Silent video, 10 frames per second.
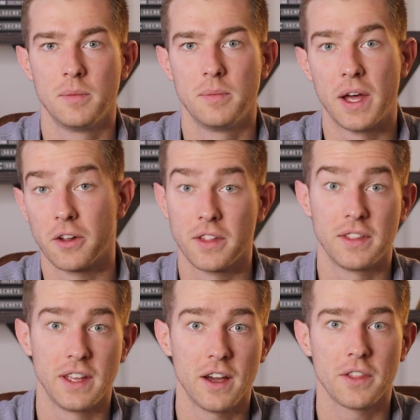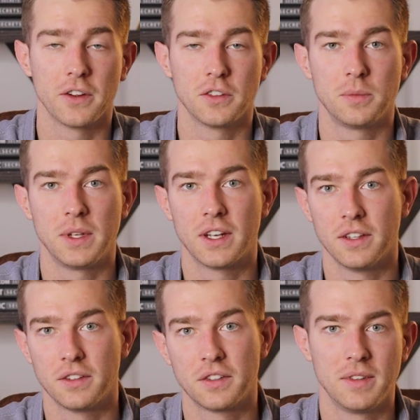better than the others
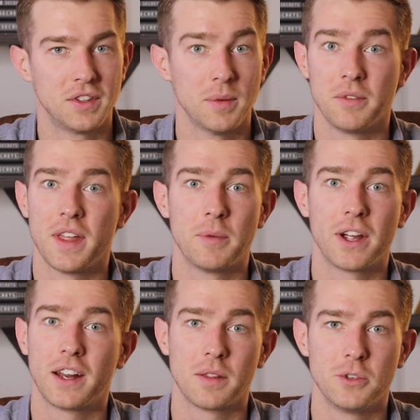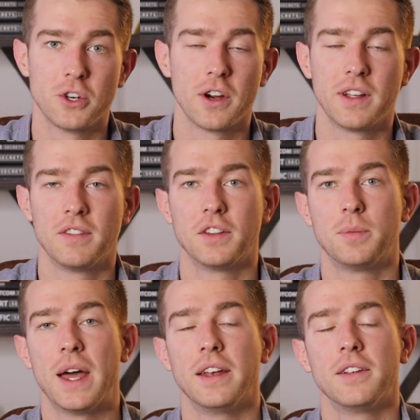because some of them are getting the majority of the
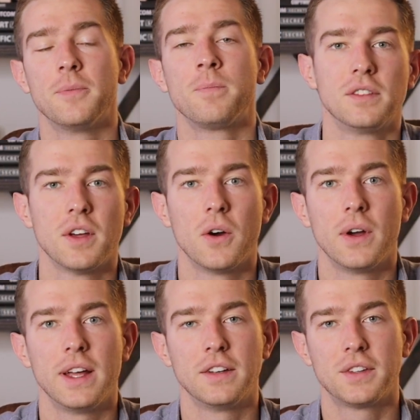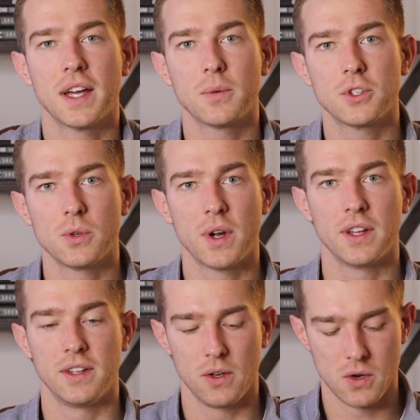spend. So instead, what you want to
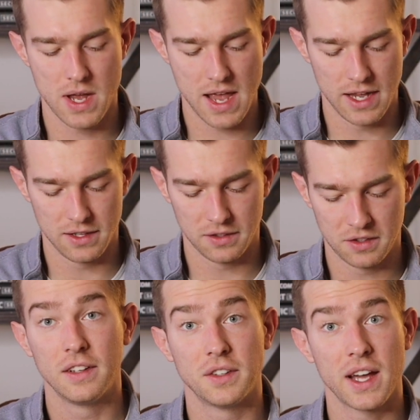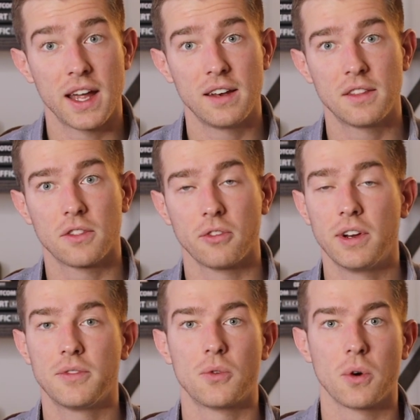do is design 3 to
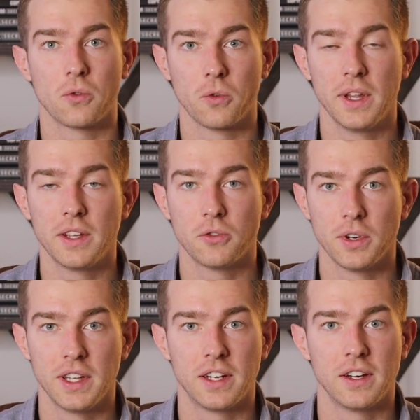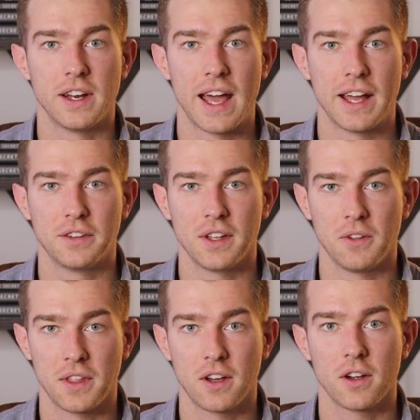4 really, really good ads that you
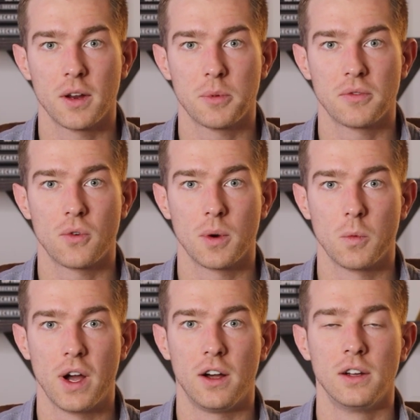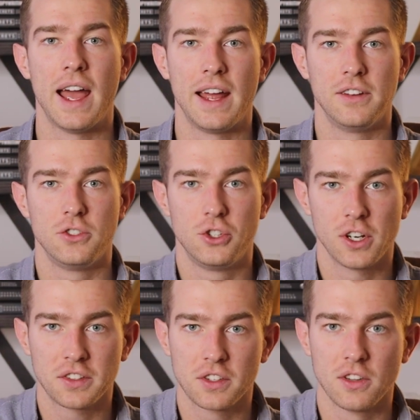think are going to perform well, and
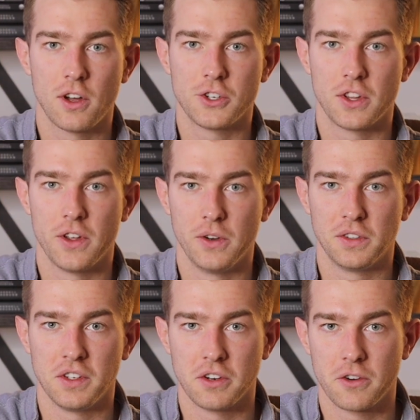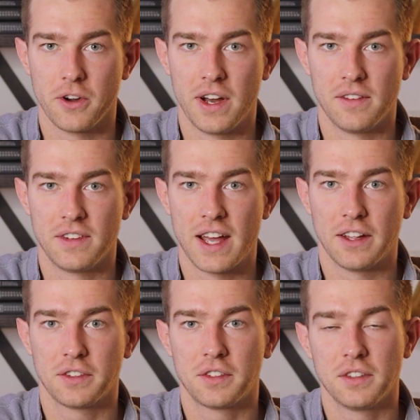just launch those in your creative
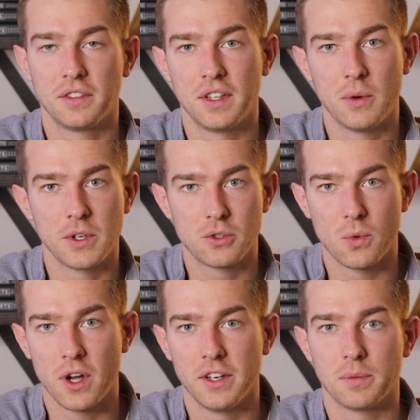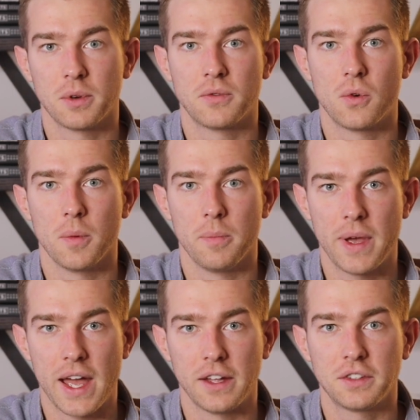tests. See which ones perform
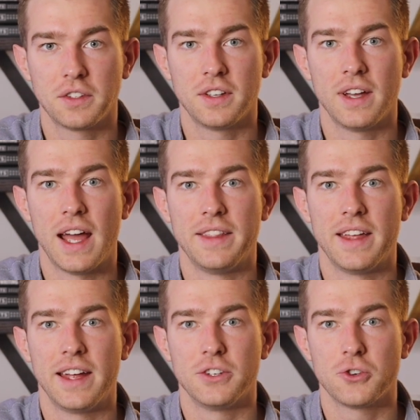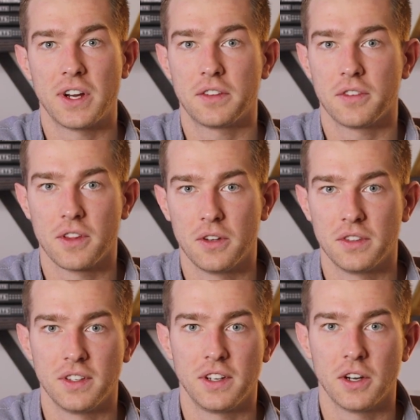best, and then transfer those
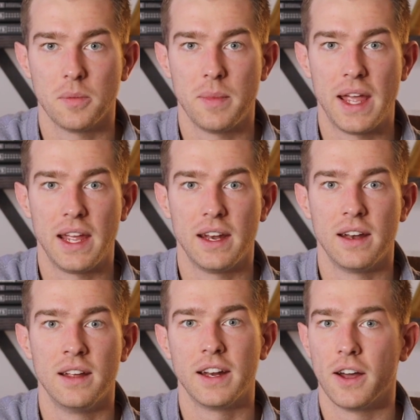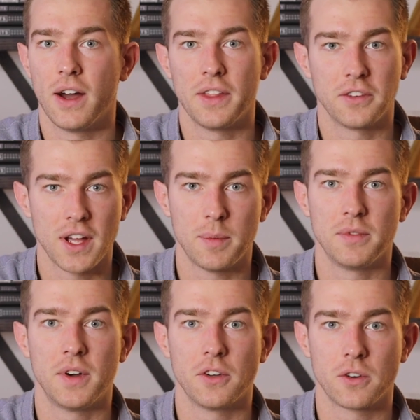into your main, either top of
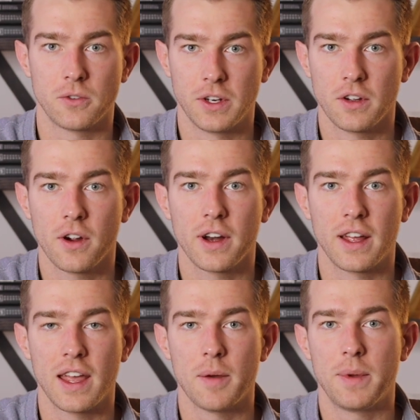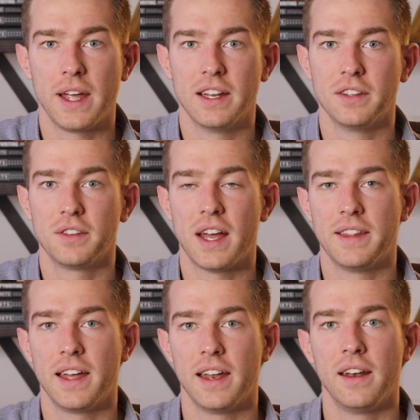funnel or retargeting campaigns. And
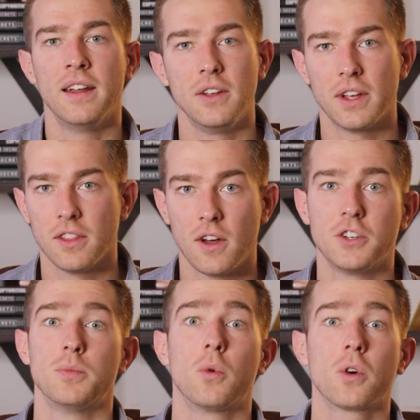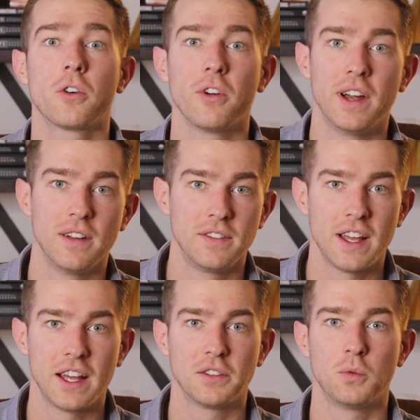then you can launch more creative
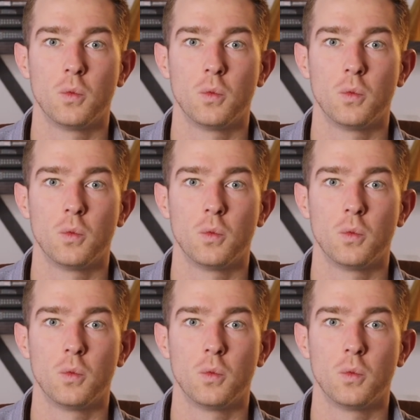tests